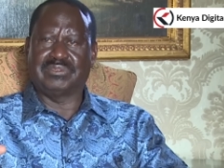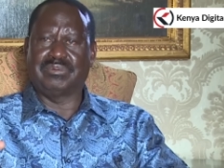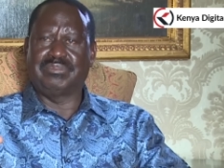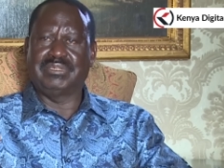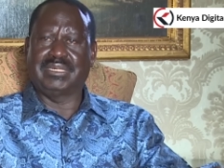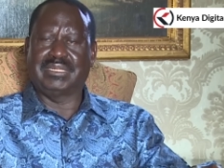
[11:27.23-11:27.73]
They
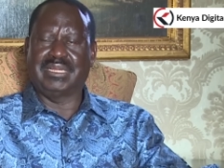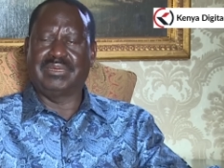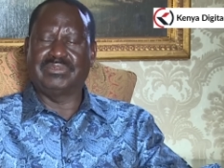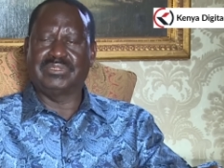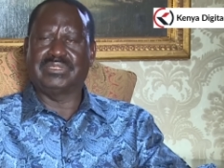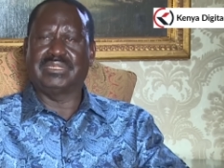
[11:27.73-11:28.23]
were being
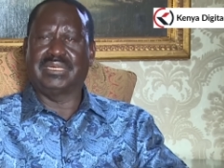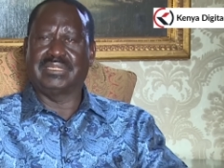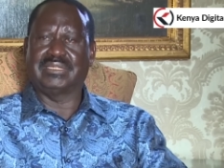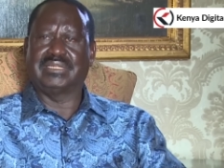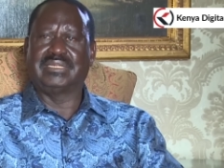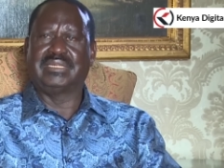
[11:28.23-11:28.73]
announced
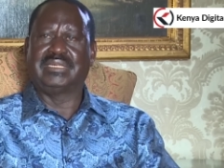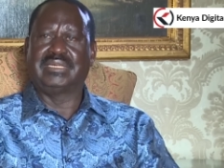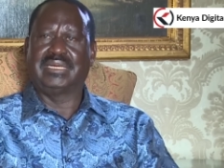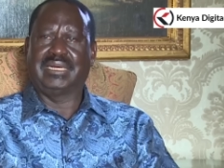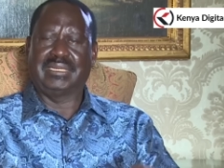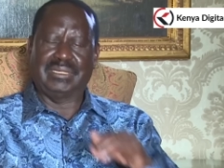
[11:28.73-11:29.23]
and
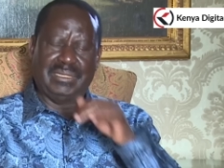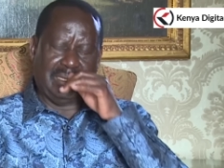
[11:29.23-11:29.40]
and,